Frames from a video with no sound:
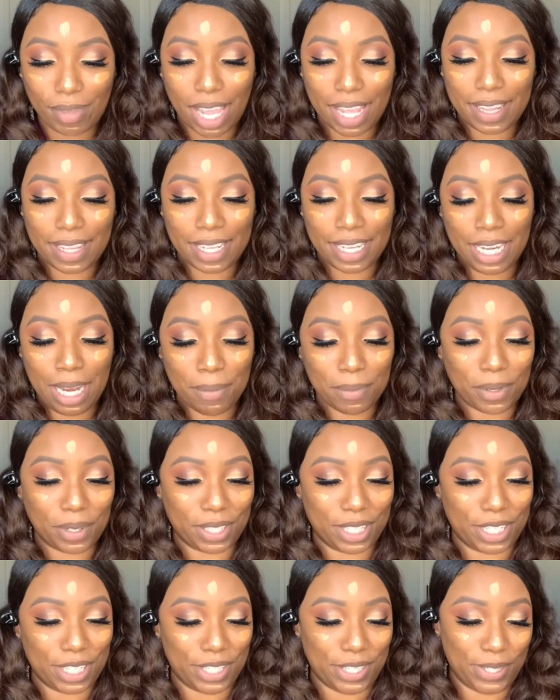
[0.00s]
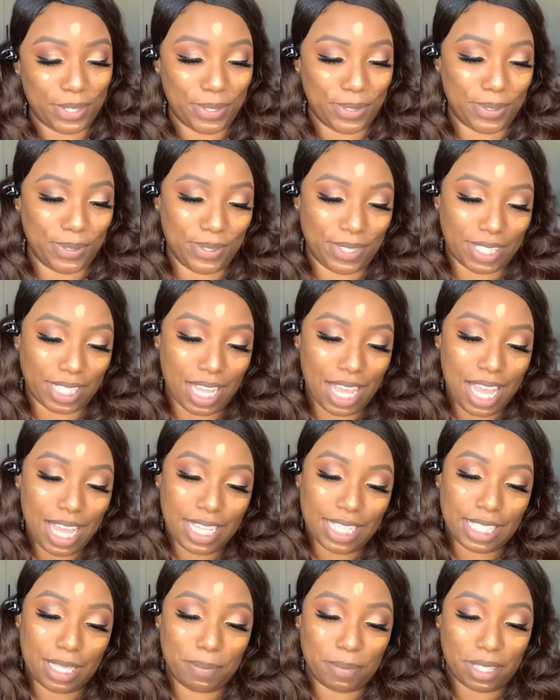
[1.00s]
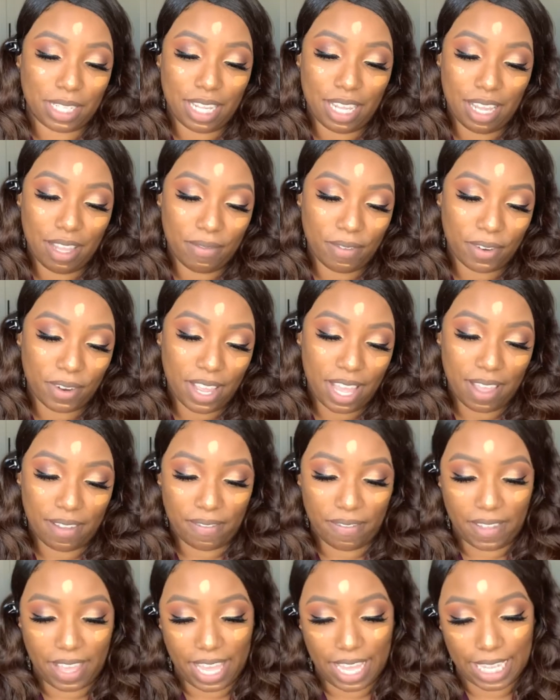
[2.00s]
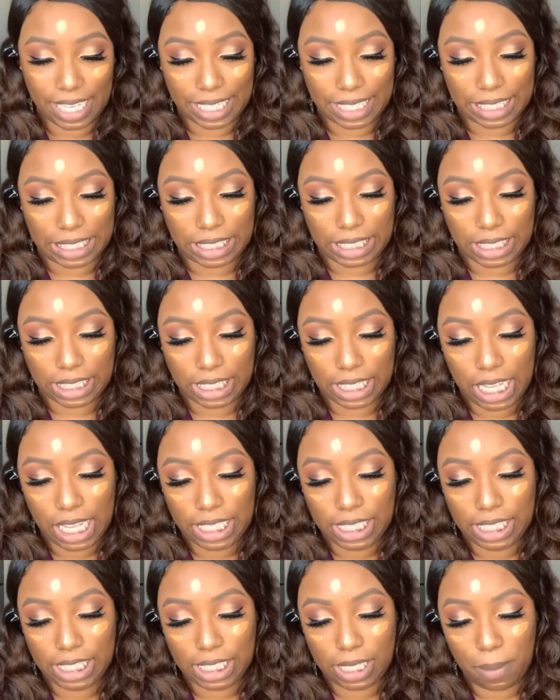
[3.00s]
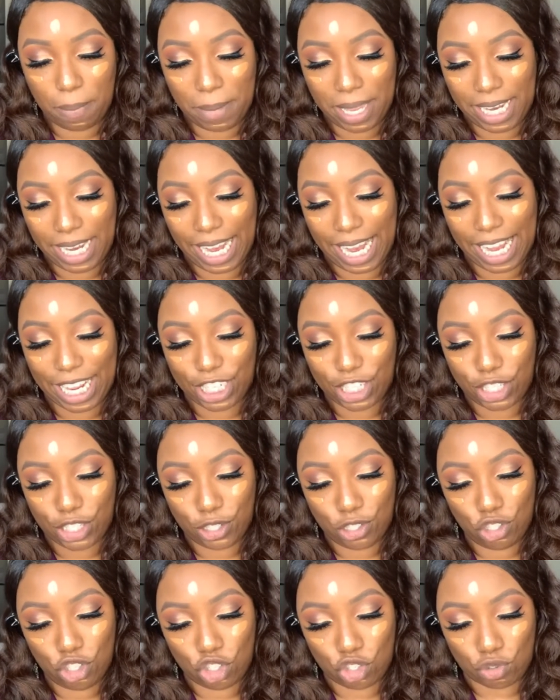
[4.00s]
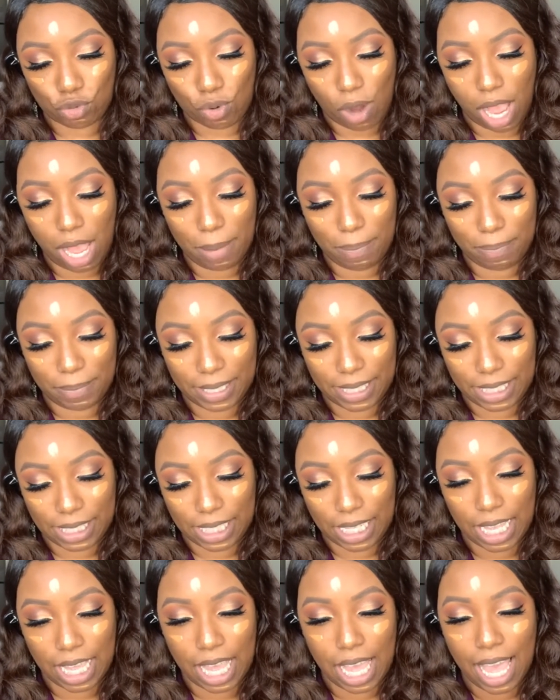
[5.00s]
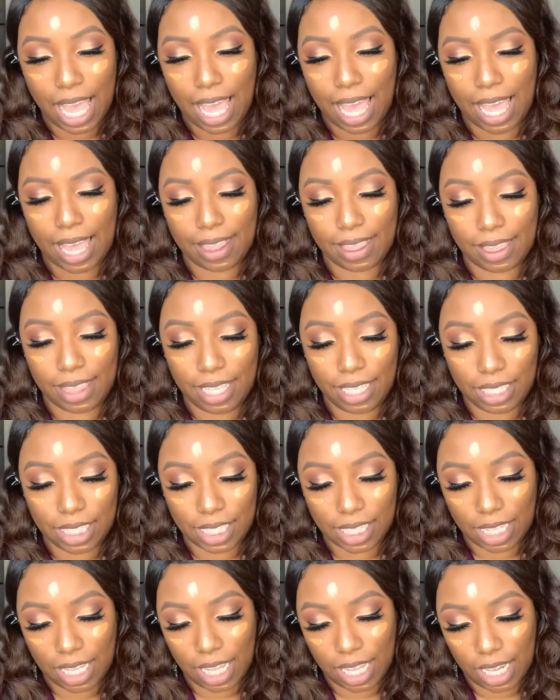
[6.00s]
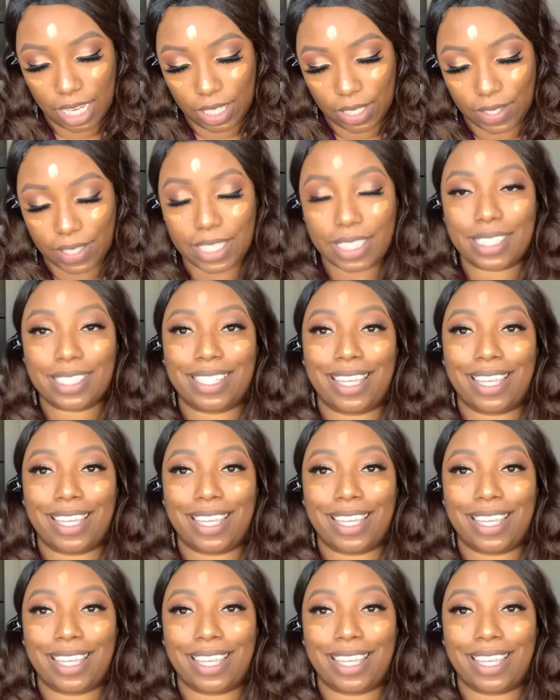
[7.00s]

Then I'm gonna use some Cover FX Custom Enhancer Drops. And this color is